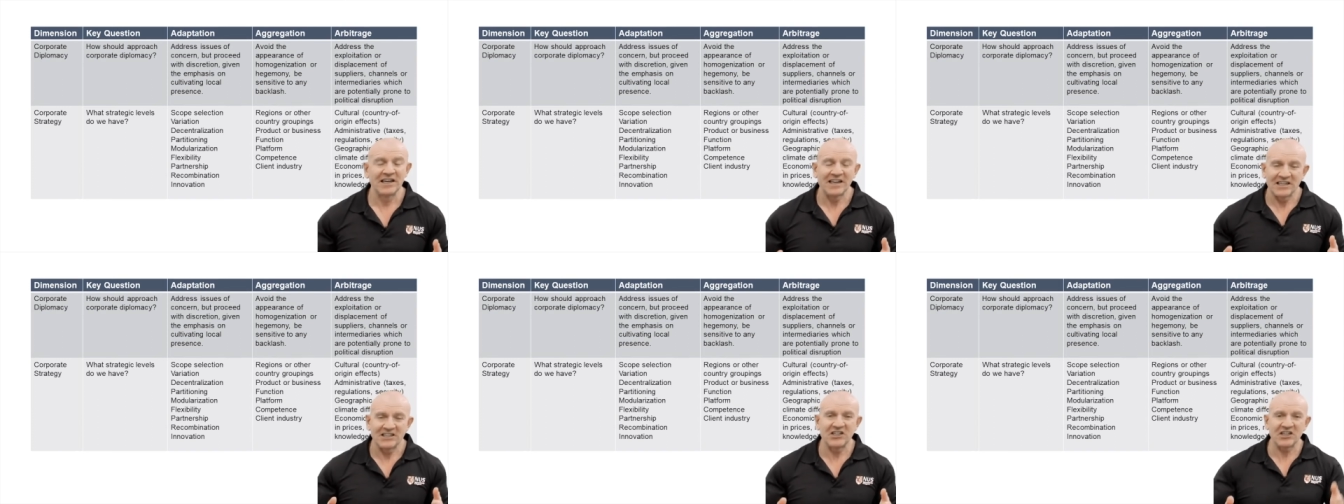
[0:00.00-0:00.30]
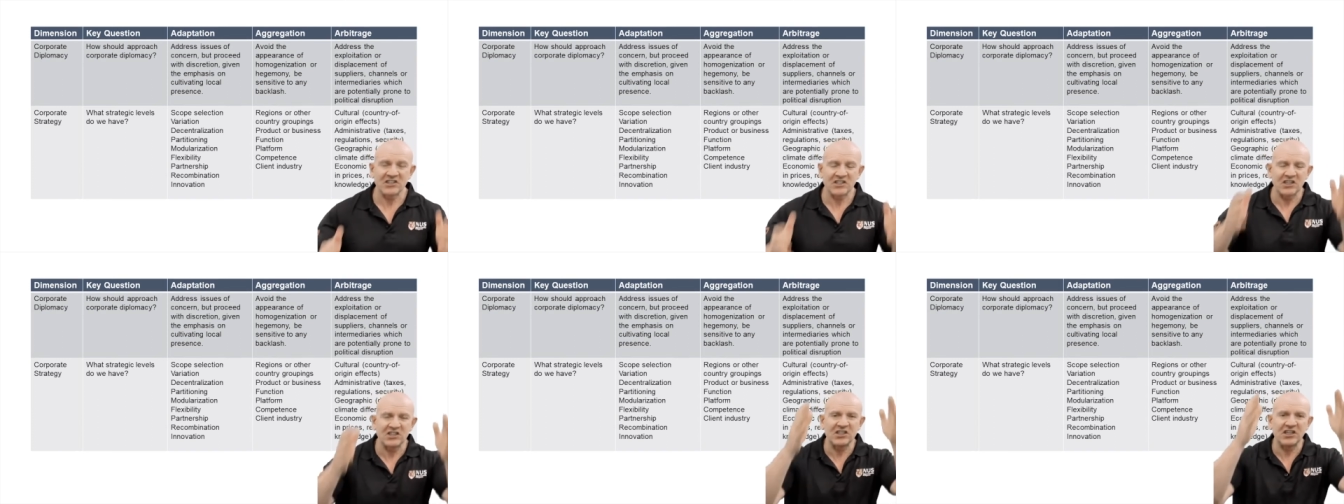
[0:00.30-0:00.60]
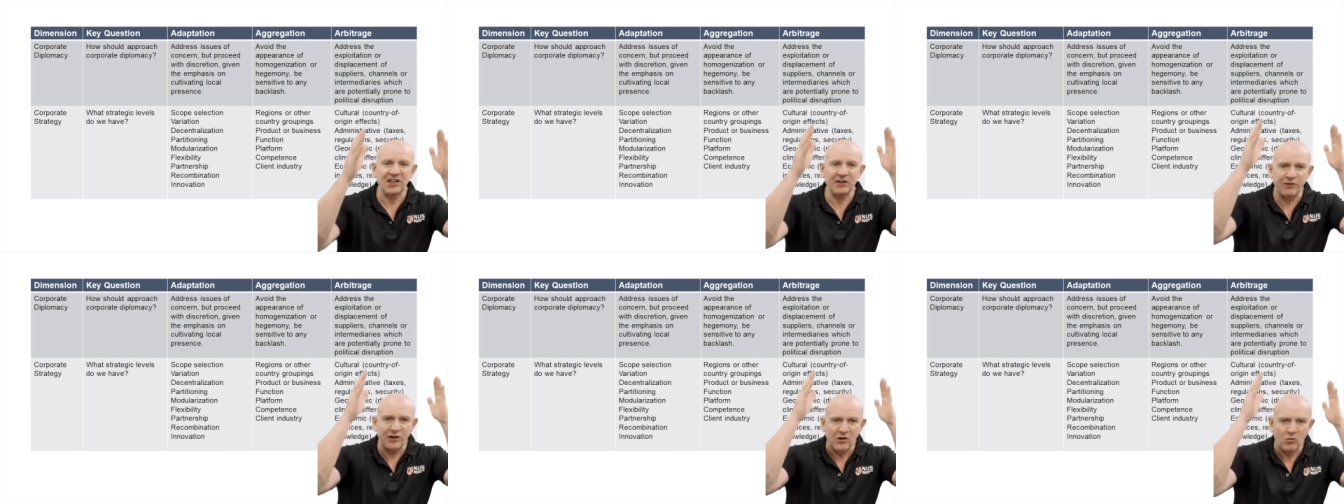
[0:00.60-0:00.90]
Just
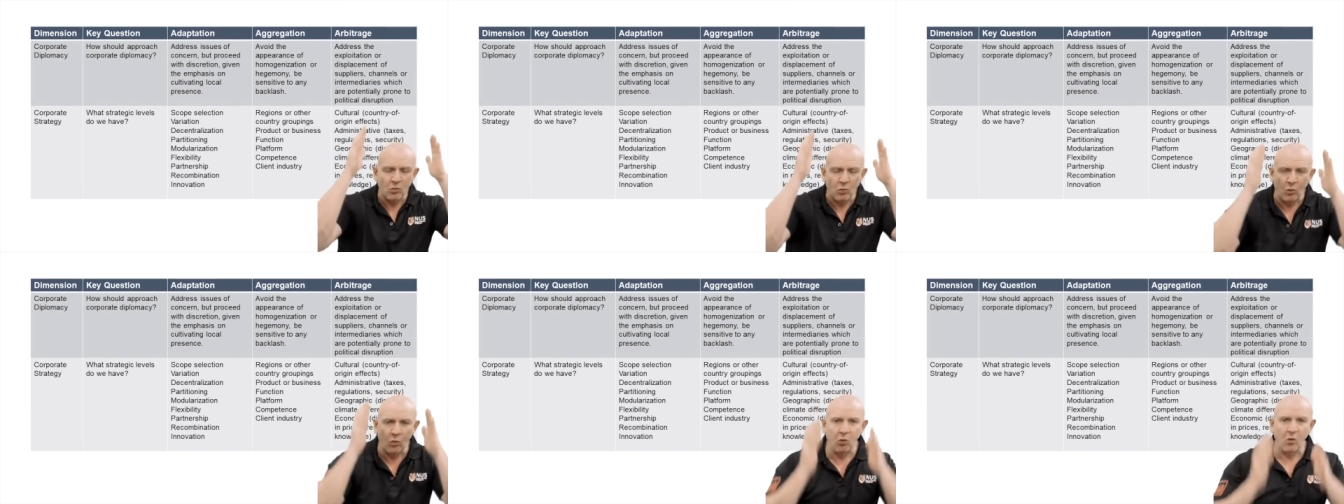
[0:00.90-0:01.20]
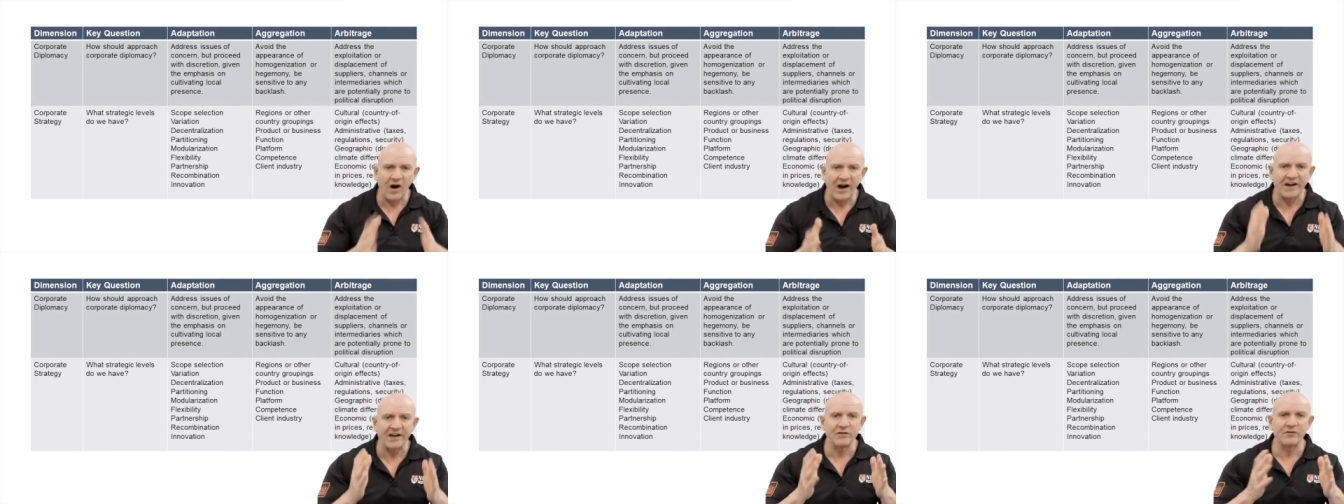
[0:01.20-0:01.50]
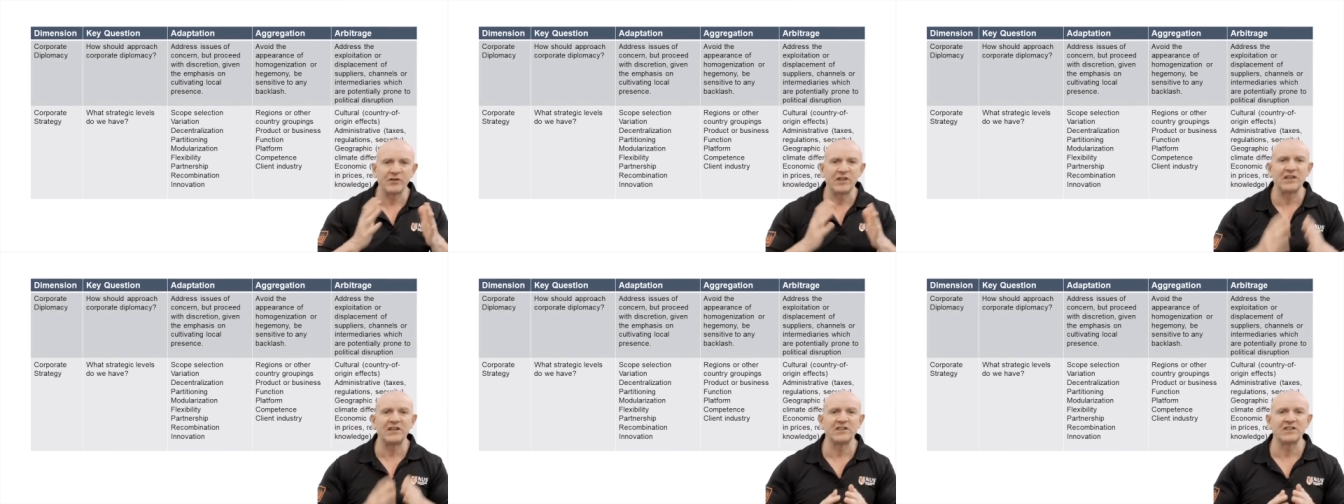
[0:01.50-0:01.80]
achieving one
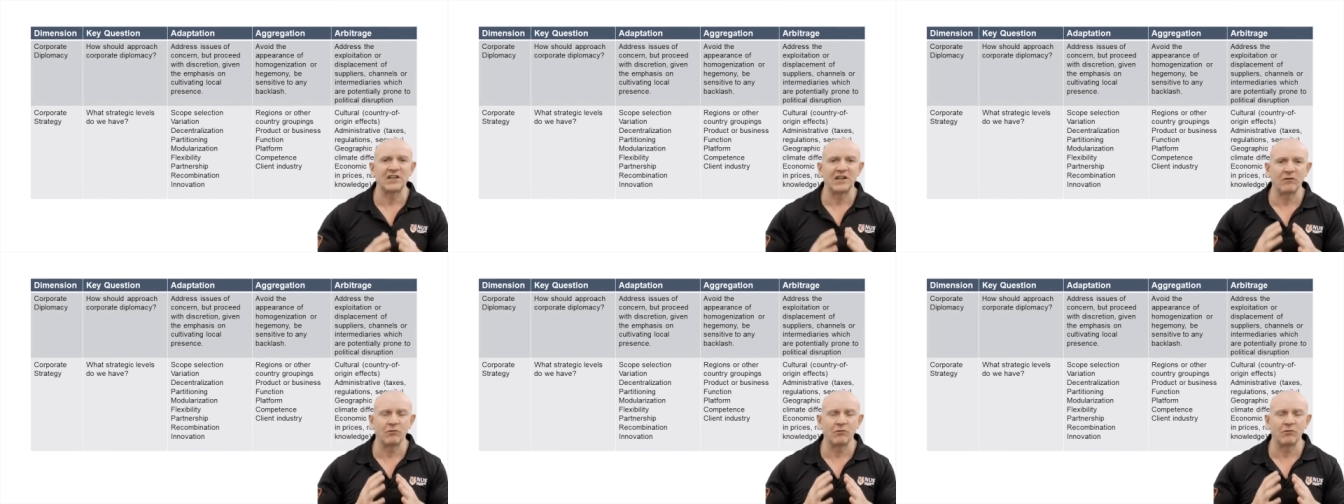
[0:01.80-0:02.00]
of these